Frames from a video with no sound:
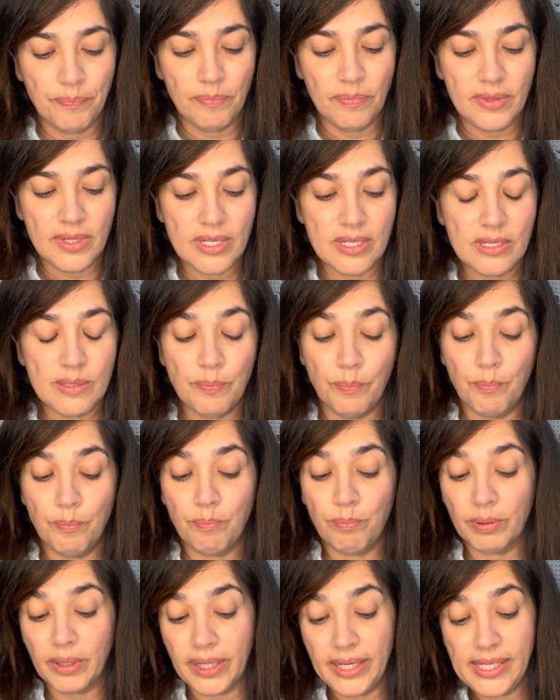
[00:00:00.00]
this
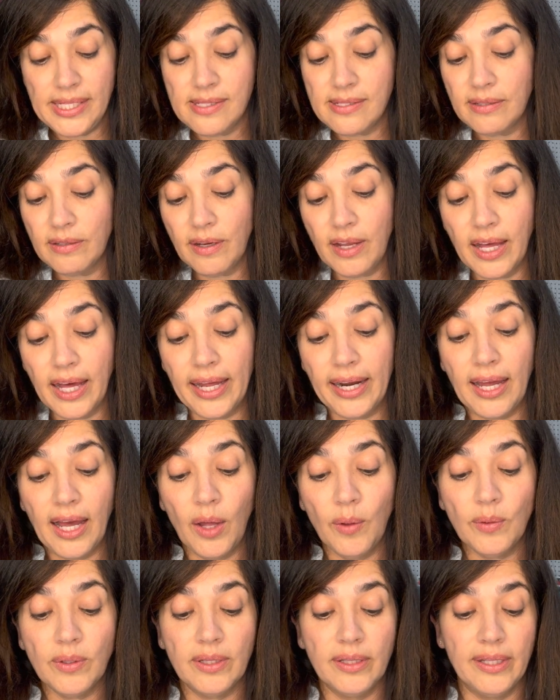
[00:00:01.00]
blazer
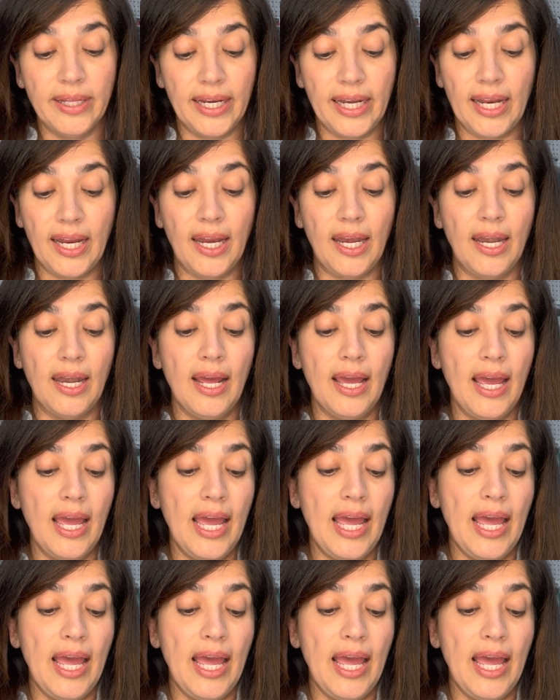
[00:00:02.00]
cutout linen